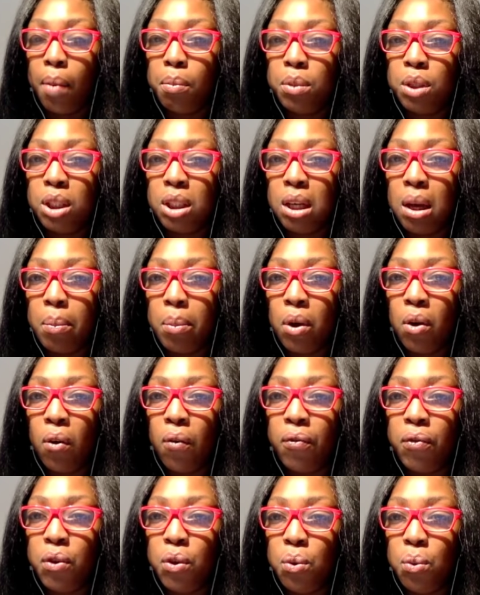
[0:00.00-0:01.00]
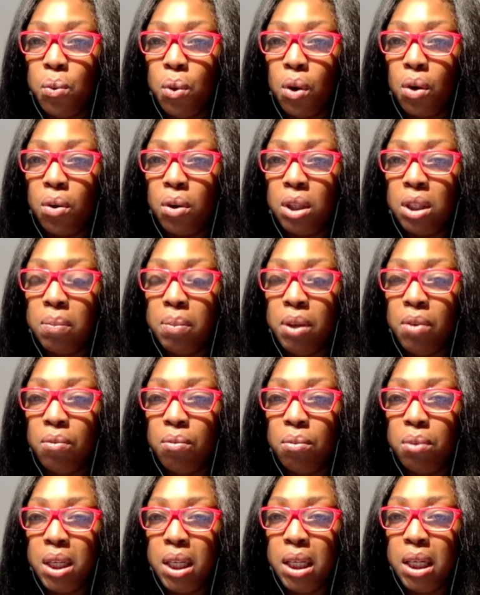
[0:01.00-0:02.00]
Some of you are going to be
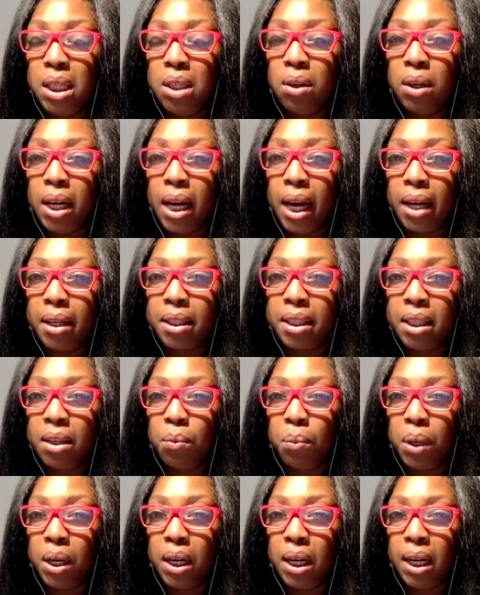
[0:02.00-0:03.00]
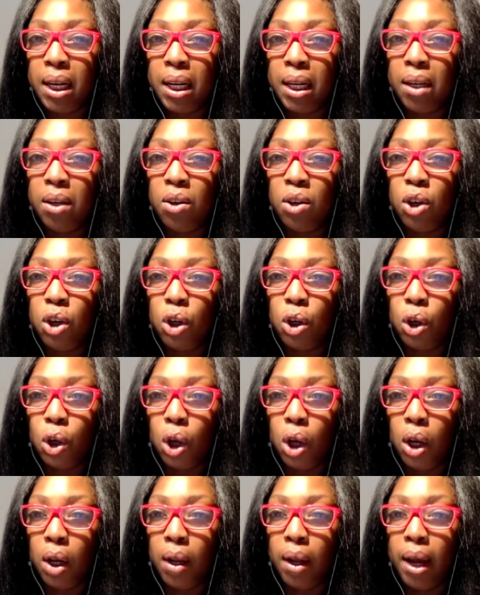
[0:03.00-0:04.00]
reconnecting with a little
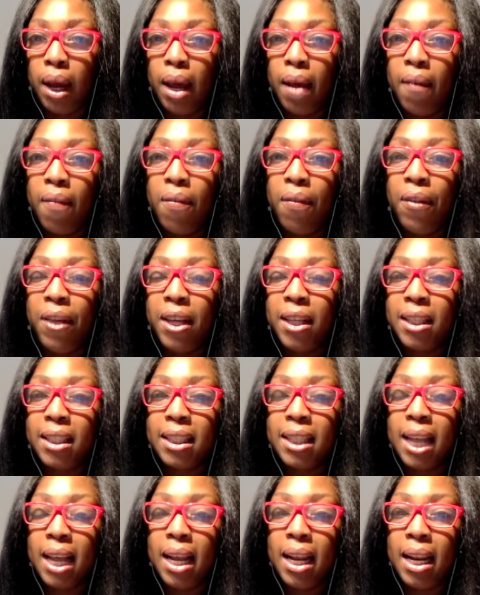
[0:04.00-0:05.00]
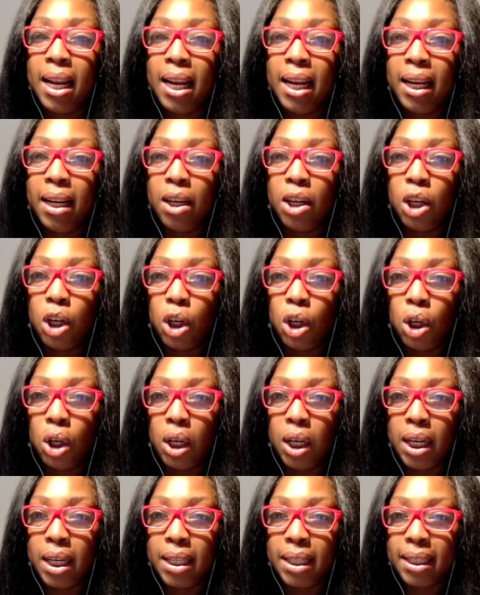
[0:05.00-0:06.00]
girl. This little
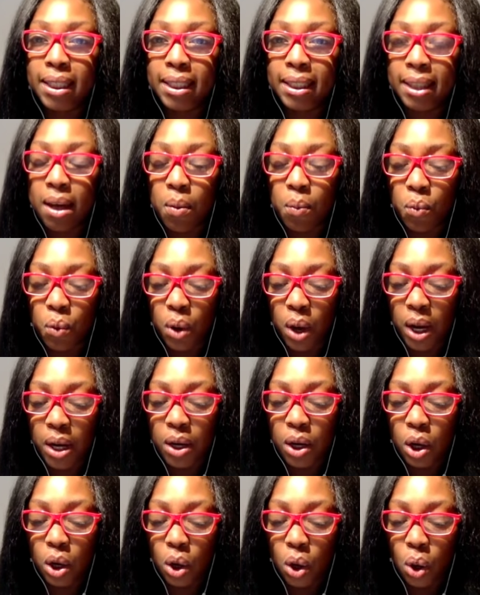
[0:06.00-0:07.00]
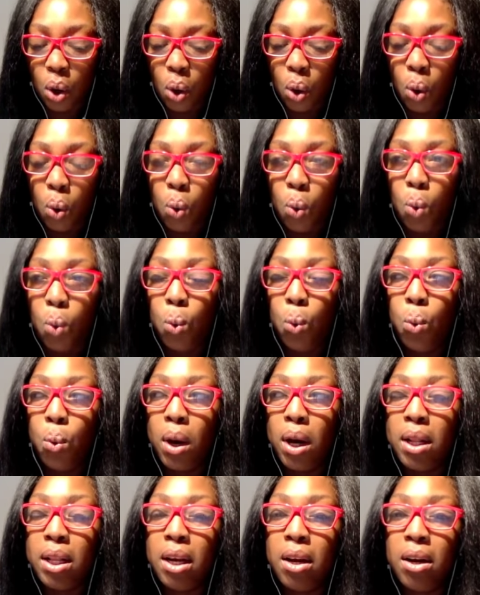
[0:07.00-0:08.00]
girl is someone
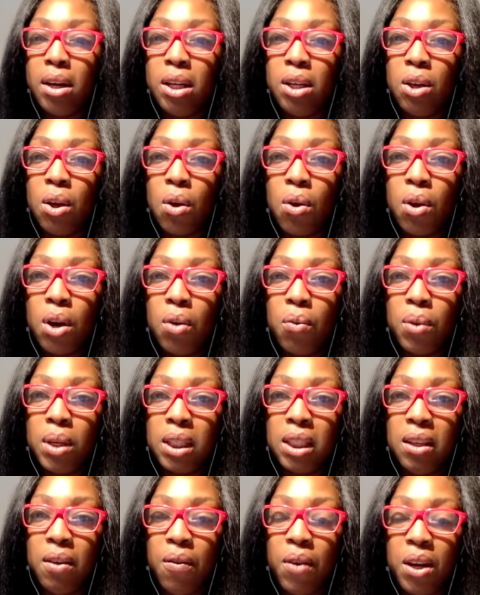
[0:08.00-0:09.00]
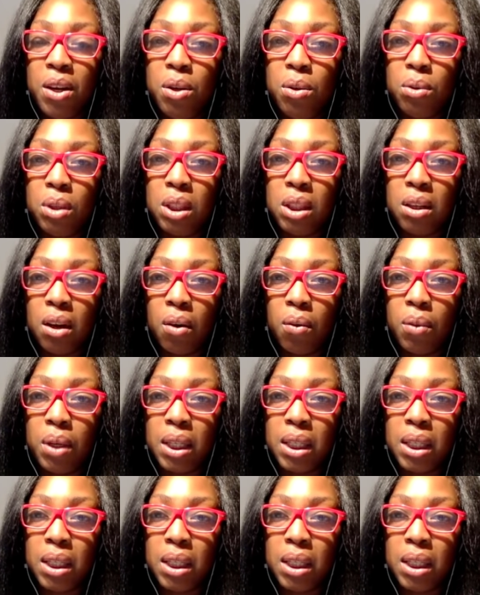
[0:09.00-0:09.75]
who you're going to receive a new start with.